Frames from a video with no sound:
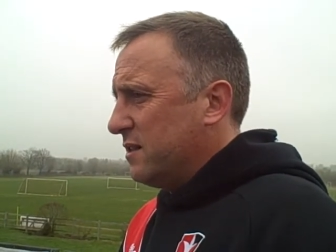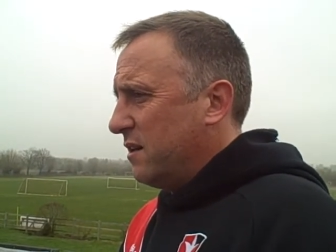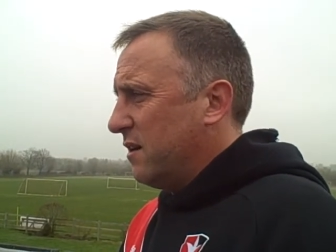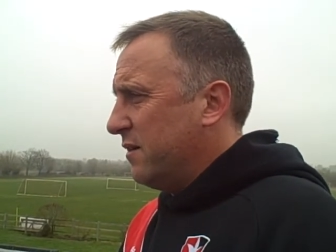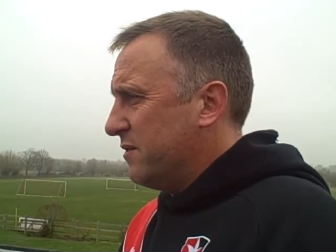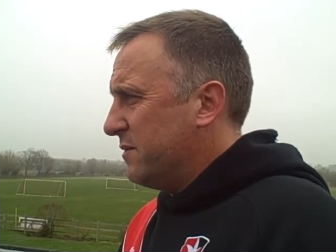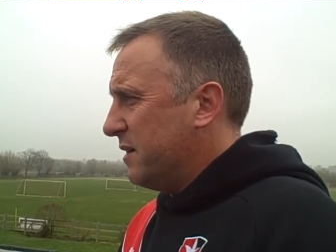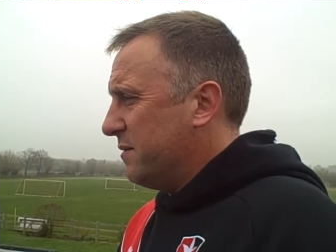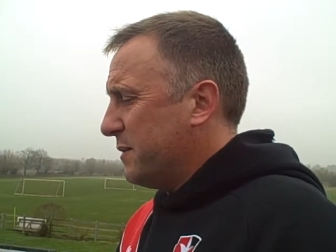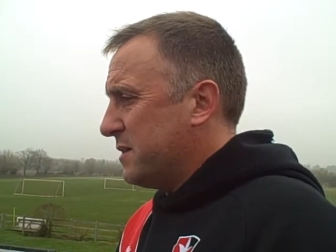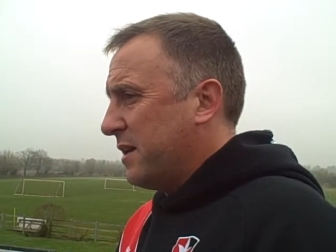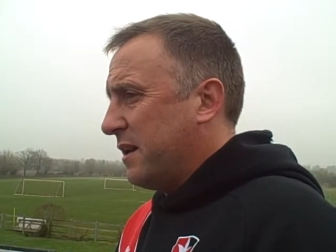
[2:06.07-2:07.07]
A lot of them, at,
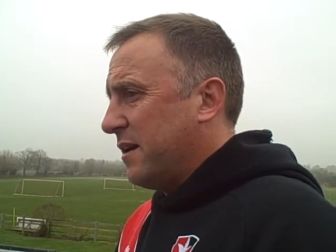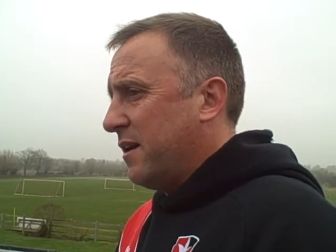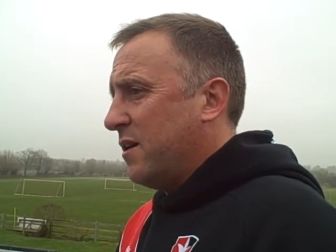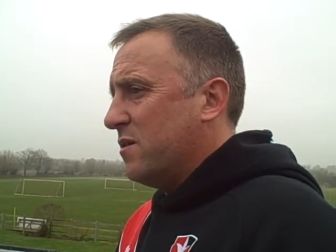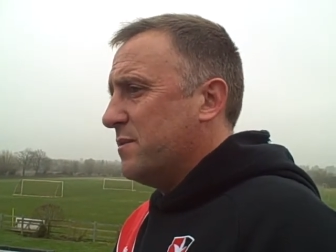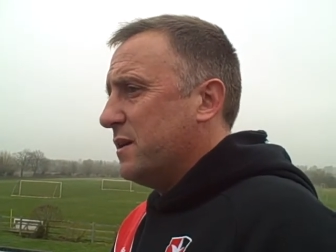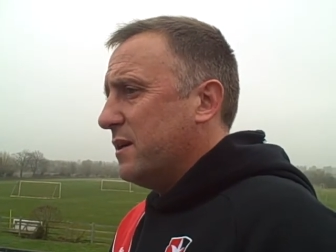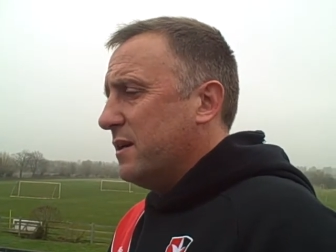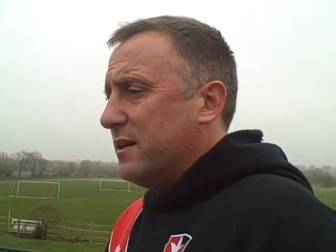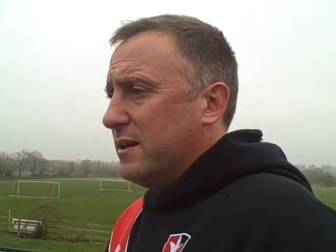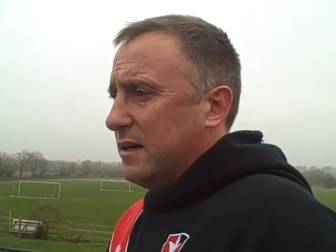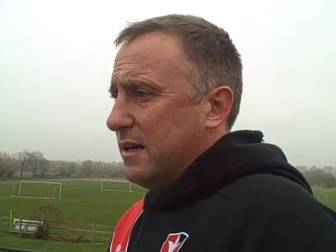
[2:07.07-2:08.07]
particularly at home.
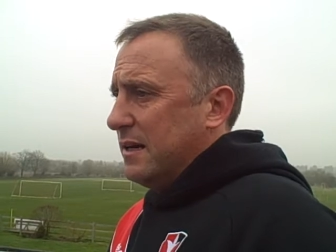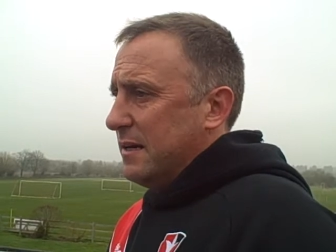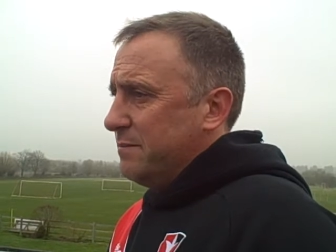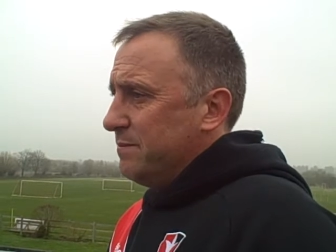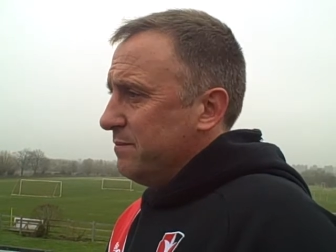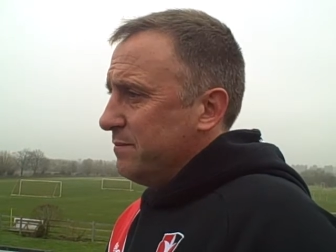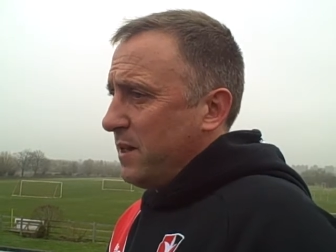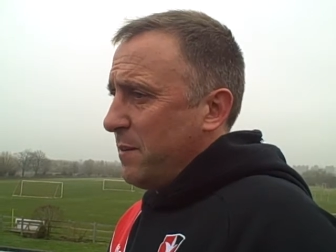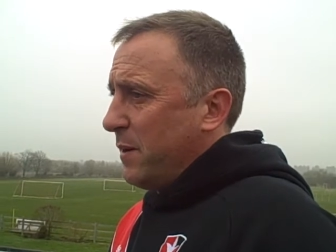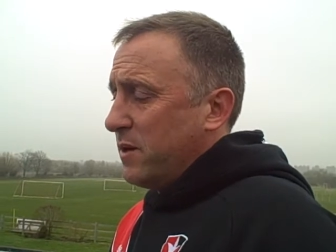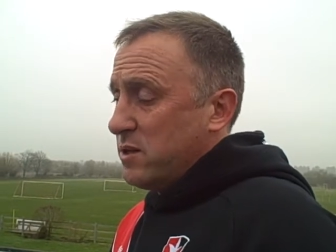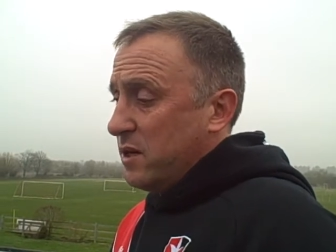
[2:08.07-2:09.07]
Um, they
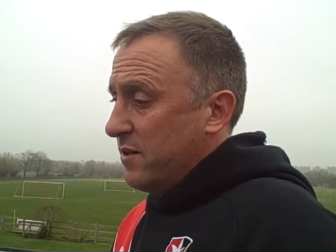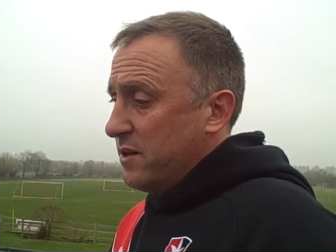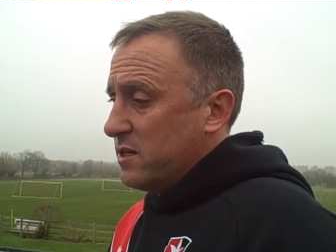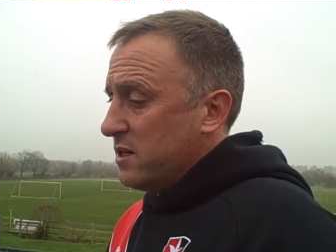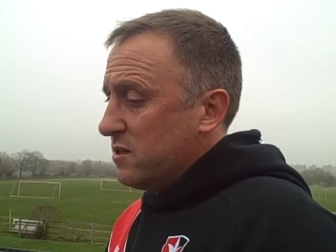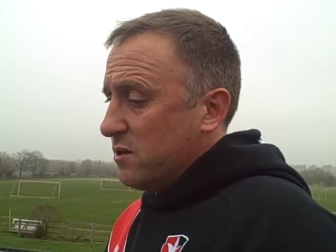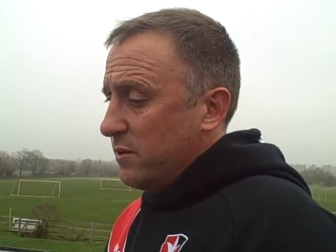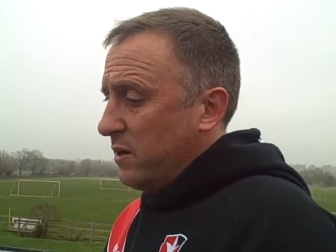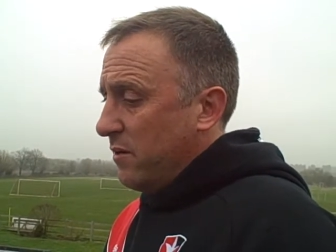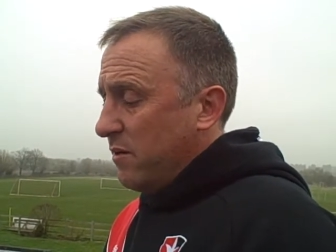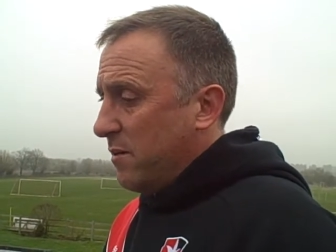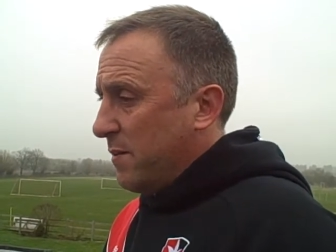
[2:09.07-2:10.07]
beat us early in the season, so we
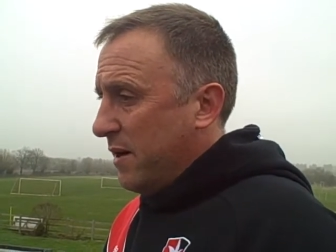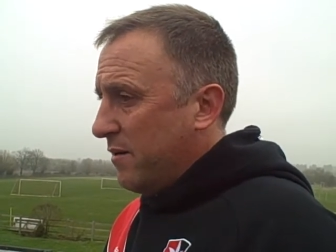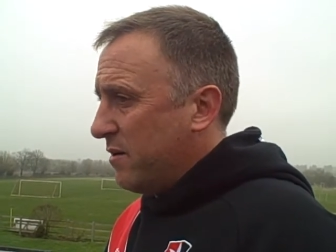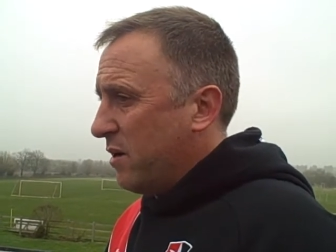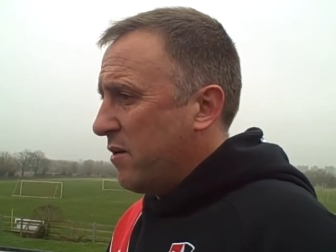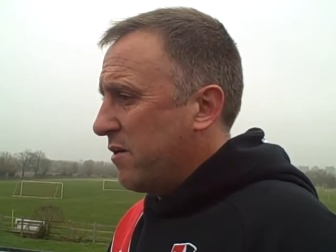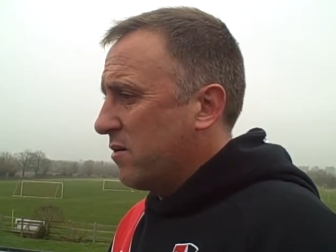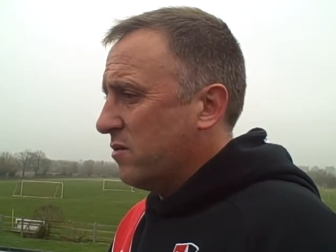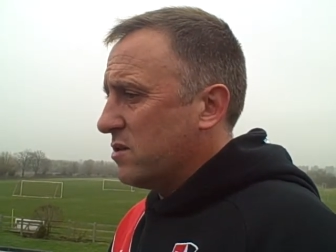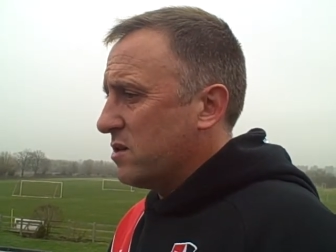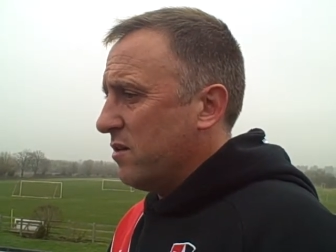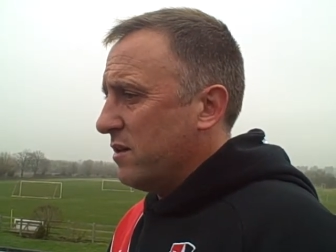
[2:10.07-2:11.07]
know that they're about. They know they're a
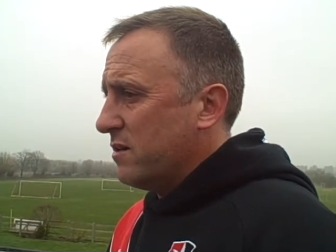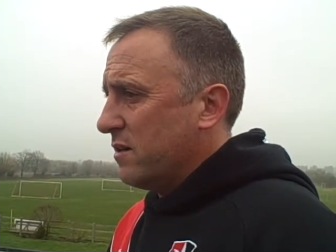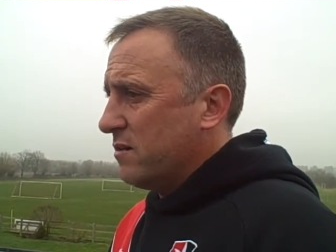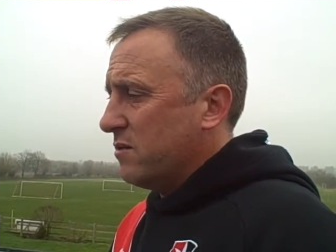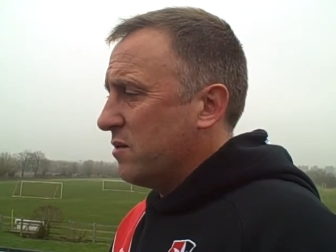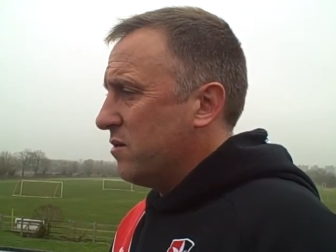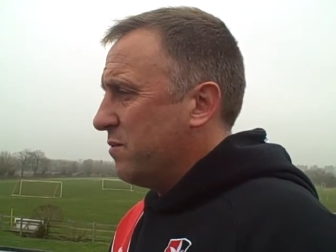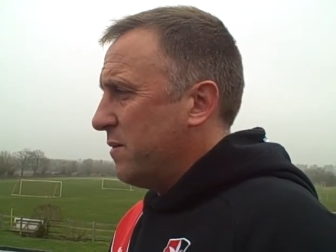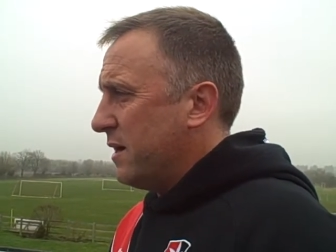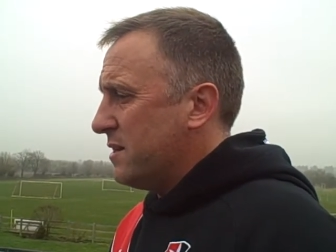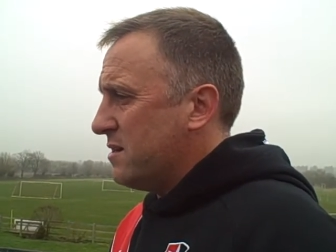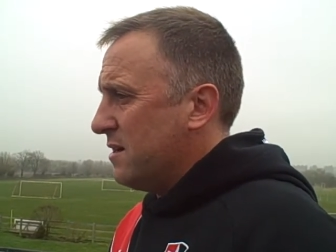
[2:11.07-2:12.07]
good side. They're a good, good
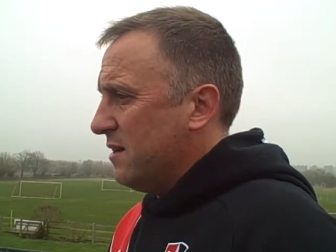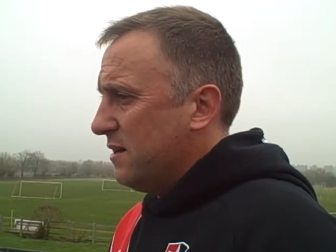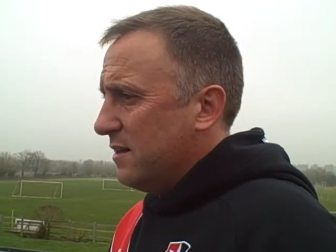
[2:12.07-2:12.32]
manager.